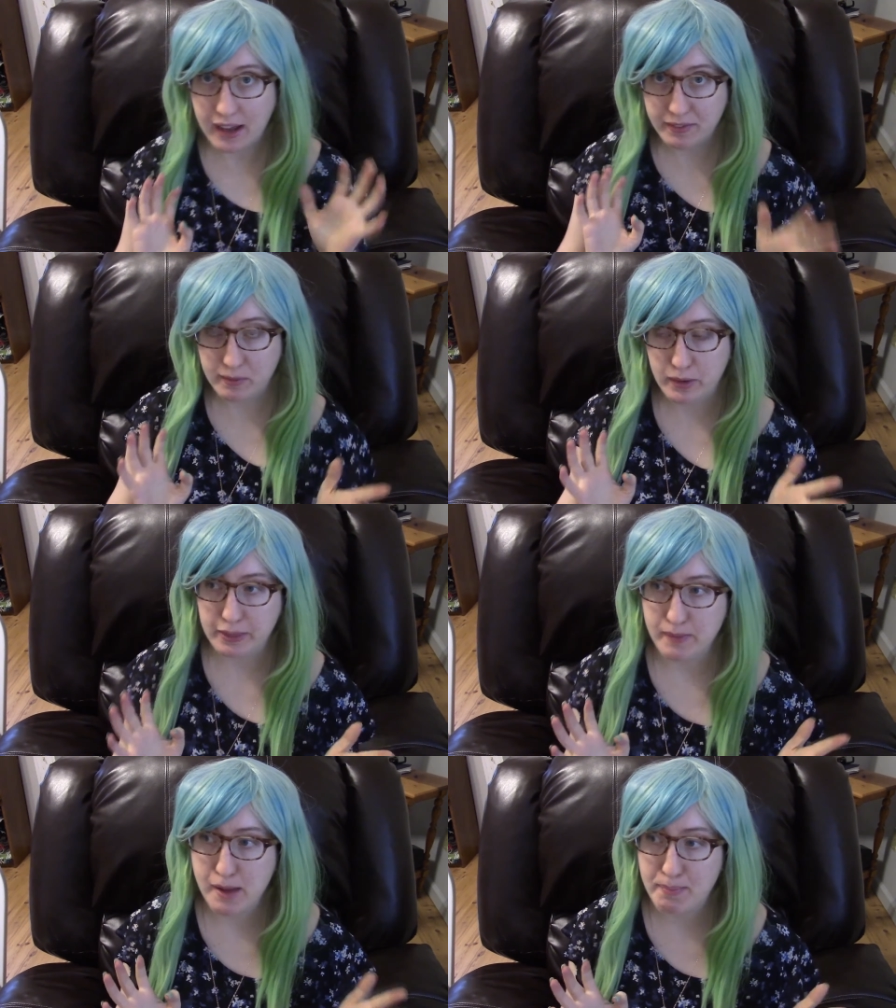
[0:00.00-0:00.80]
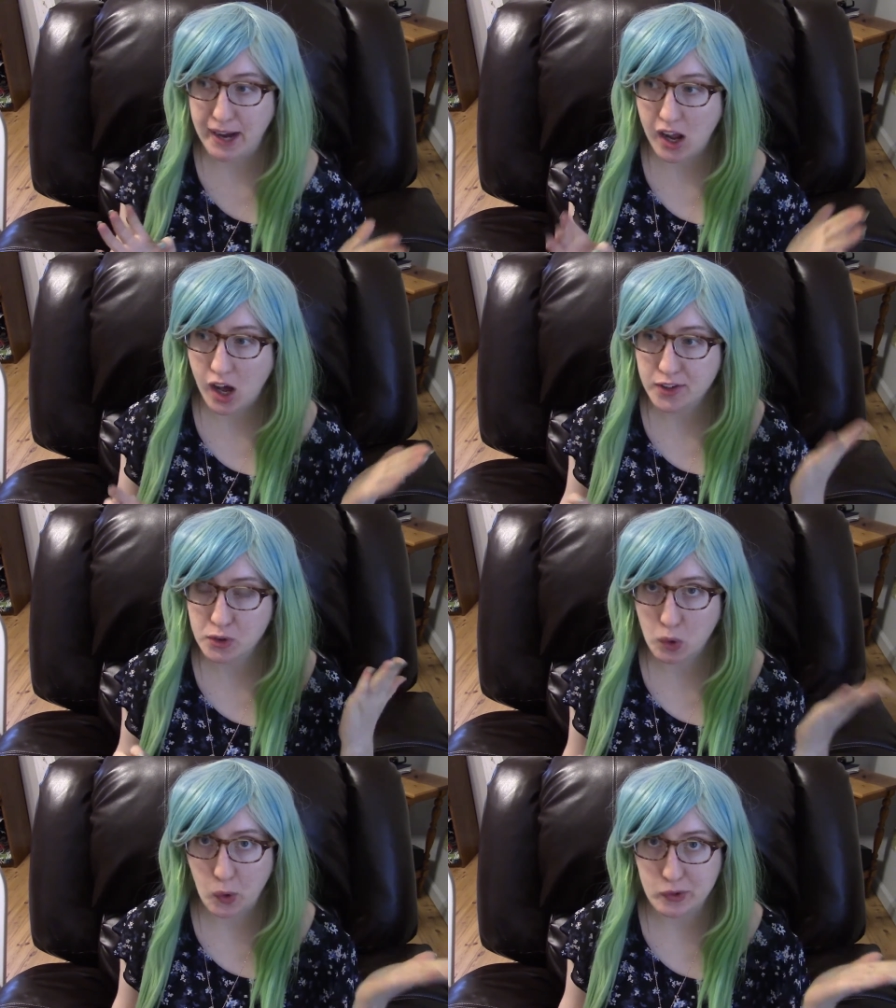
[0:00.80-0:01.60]
have them with me, but I
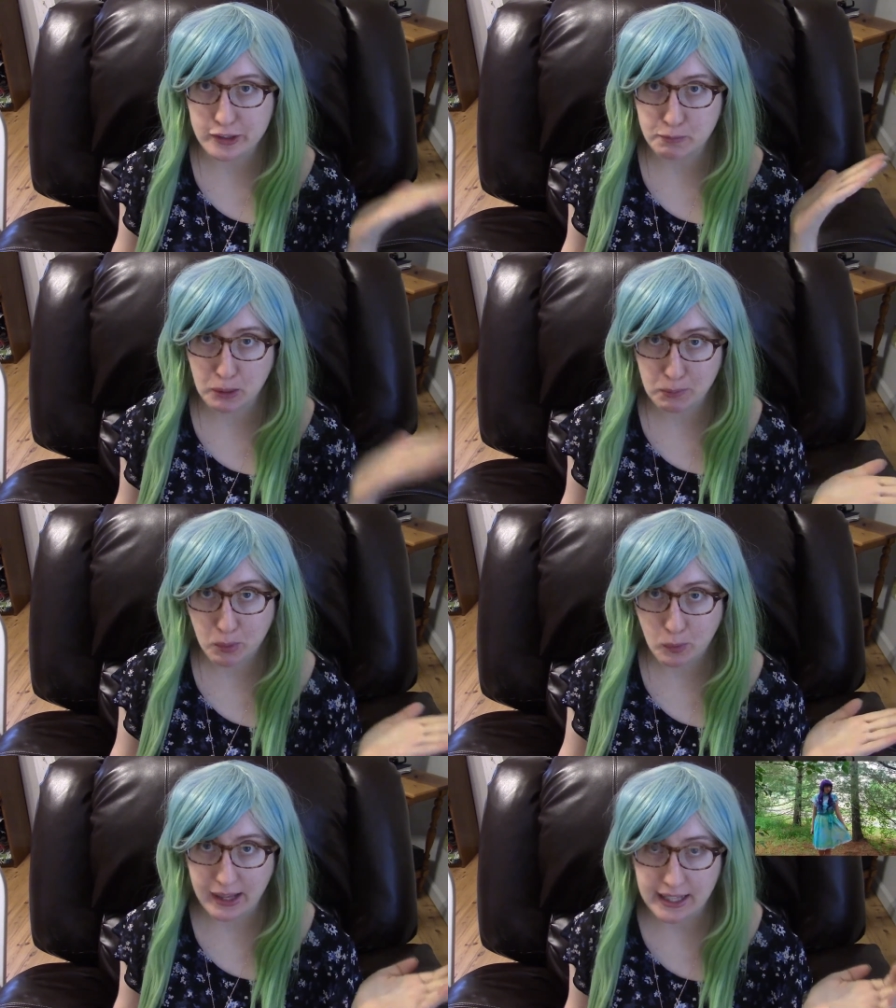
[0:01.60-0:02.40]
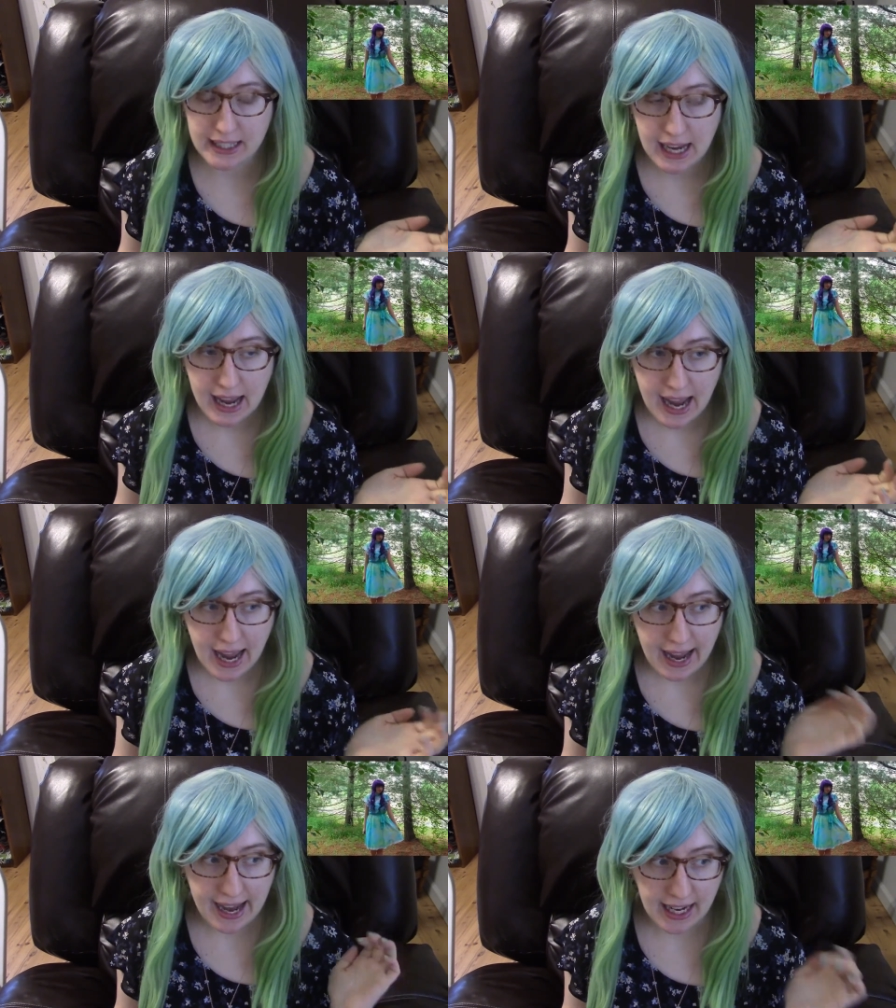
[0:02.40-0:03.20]
also own this purple wig,
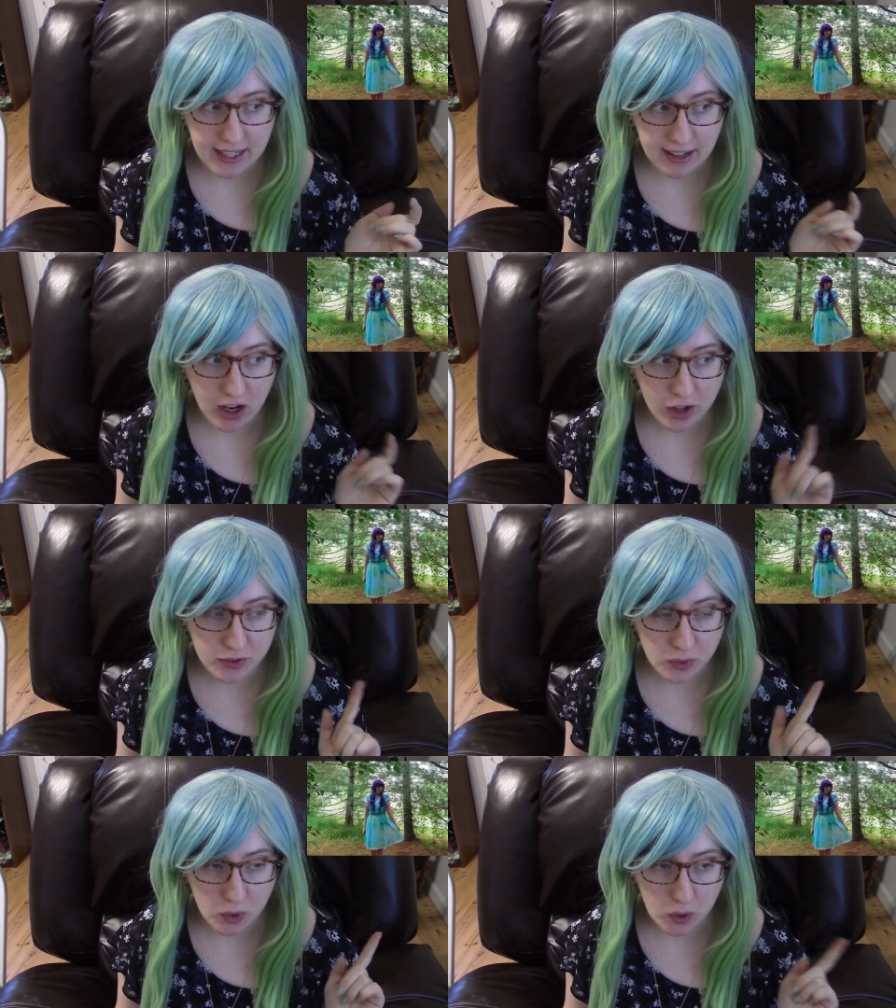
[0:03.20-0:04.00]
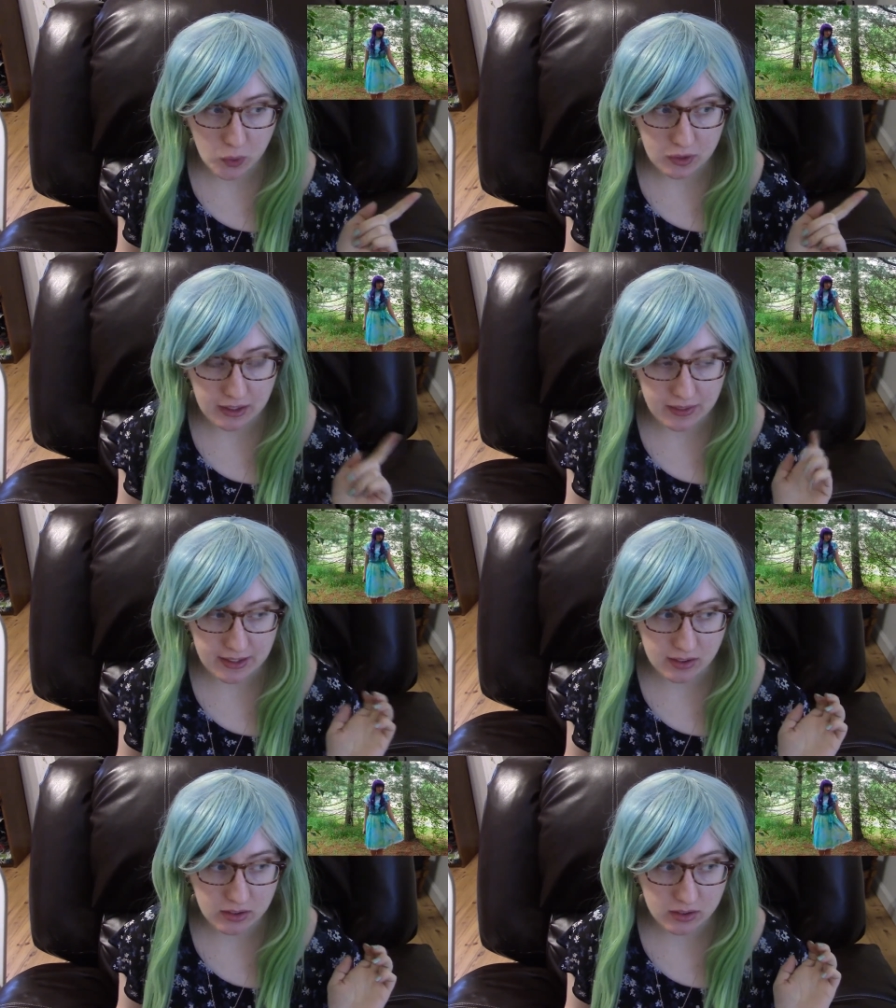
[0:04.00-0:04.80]
and I also own
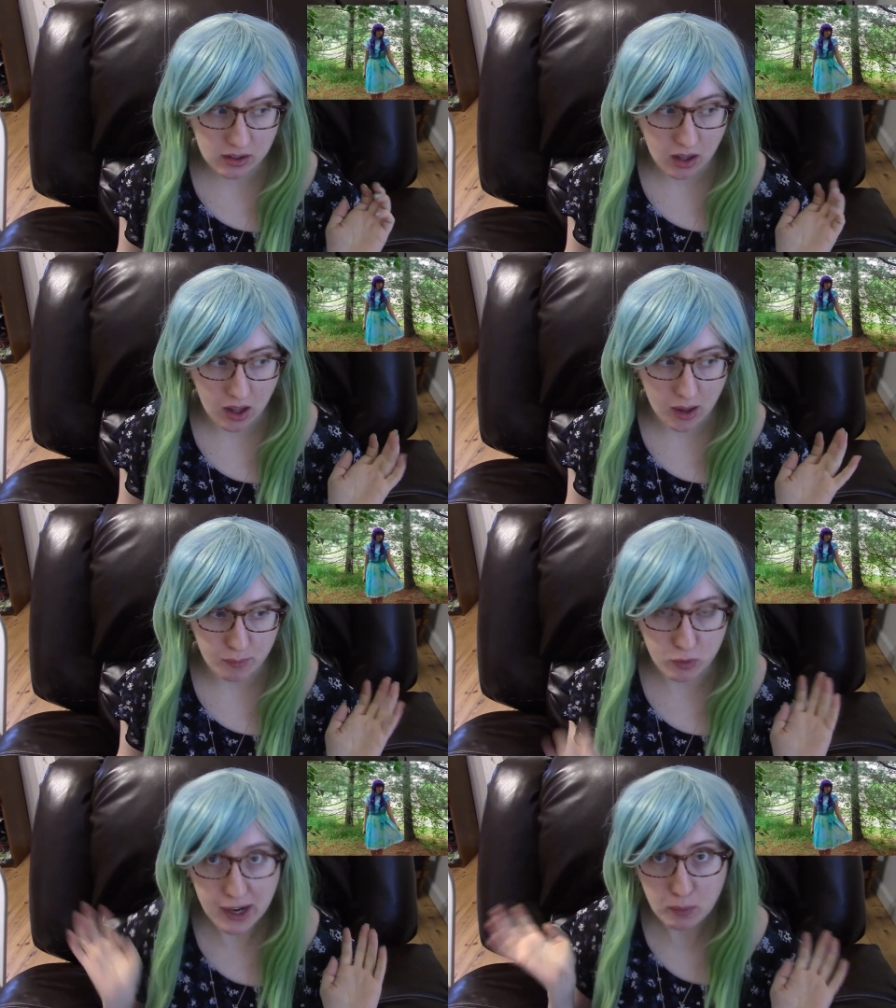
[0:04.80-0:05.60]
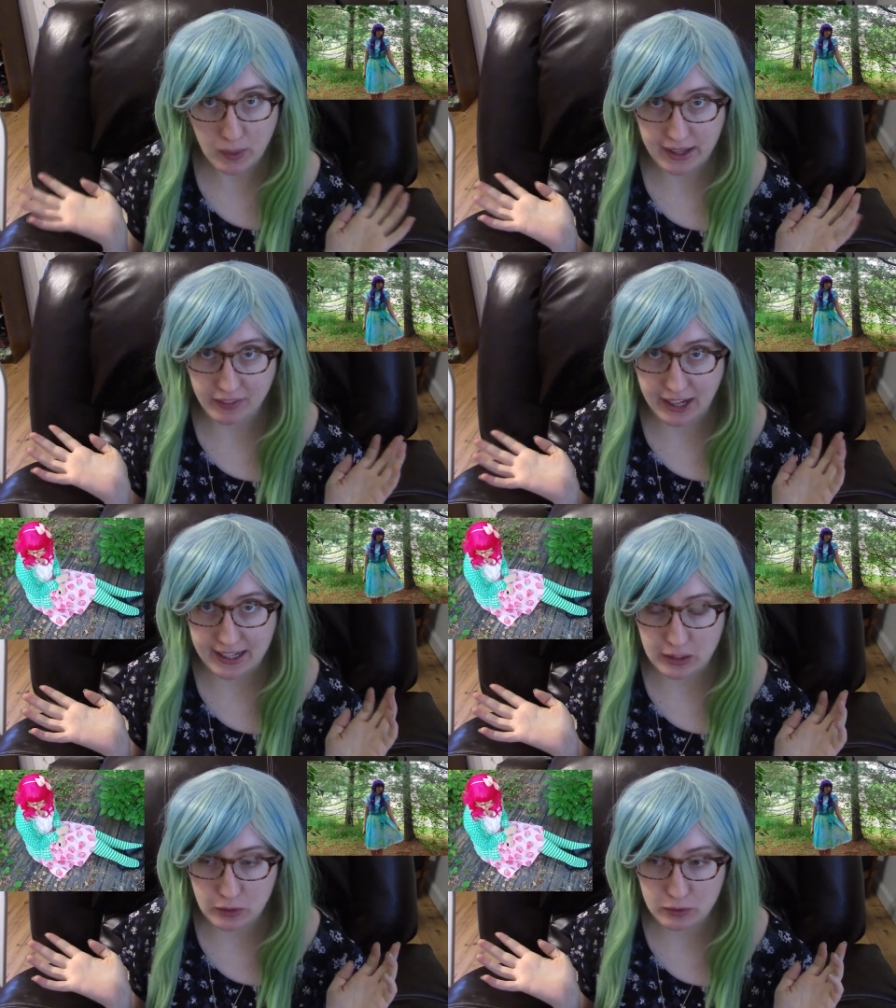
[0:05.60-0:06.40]
this um, red wig that I
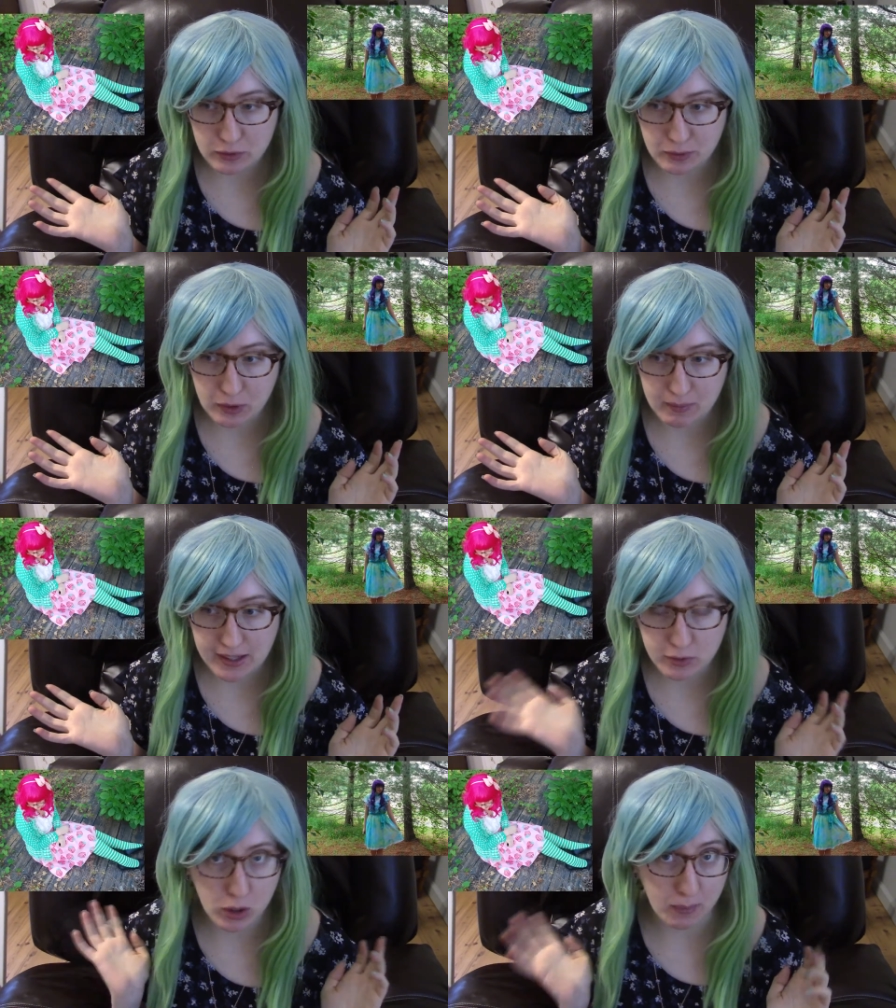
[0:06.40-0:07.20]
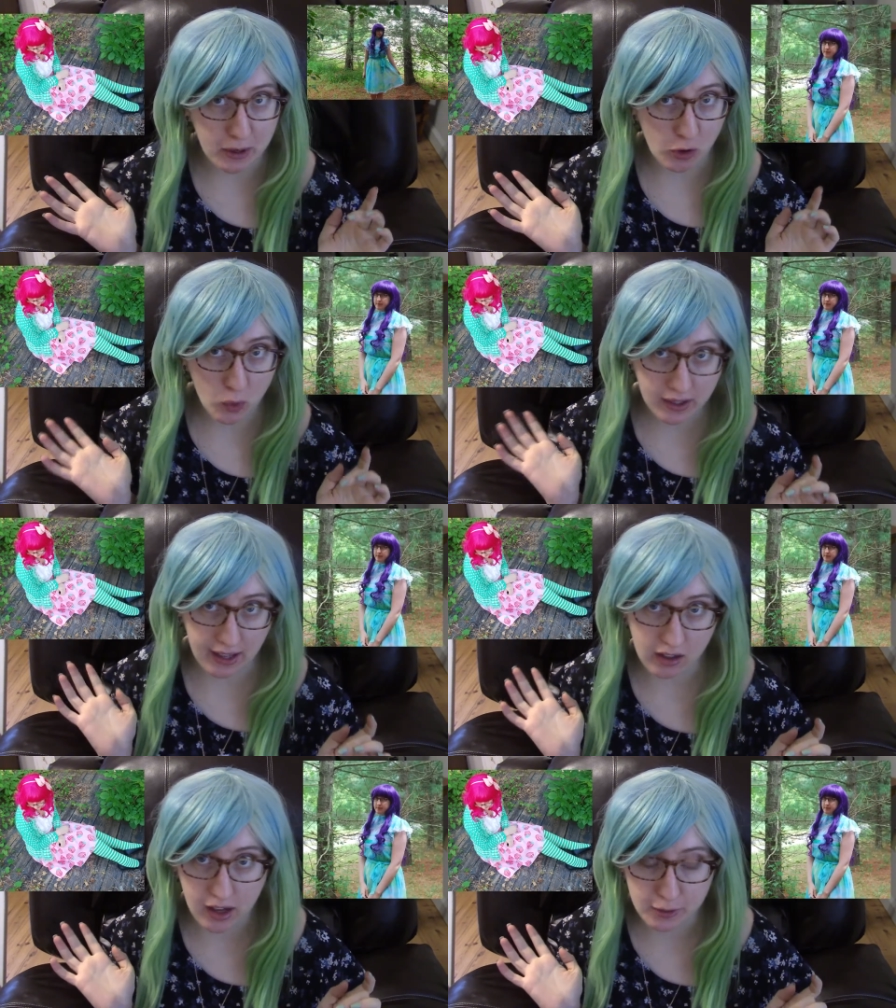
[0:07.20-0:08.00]
used for my Strawberry
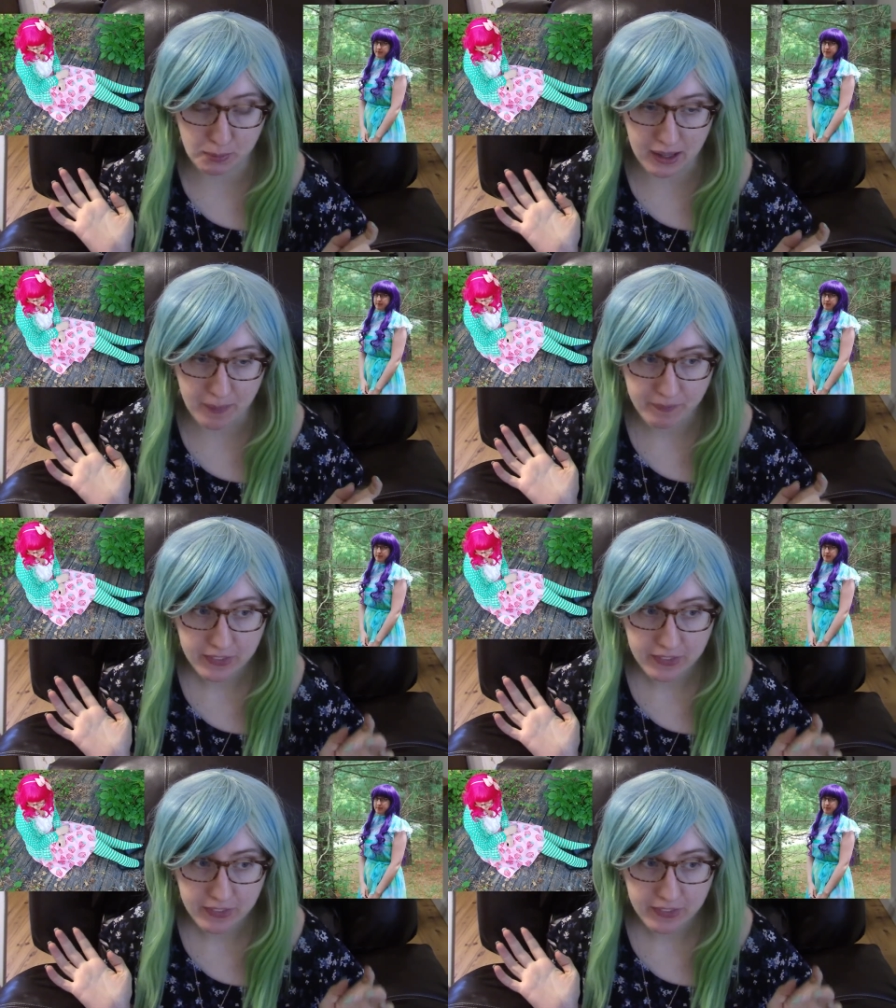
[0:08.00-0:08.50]
Shortcake cosplay.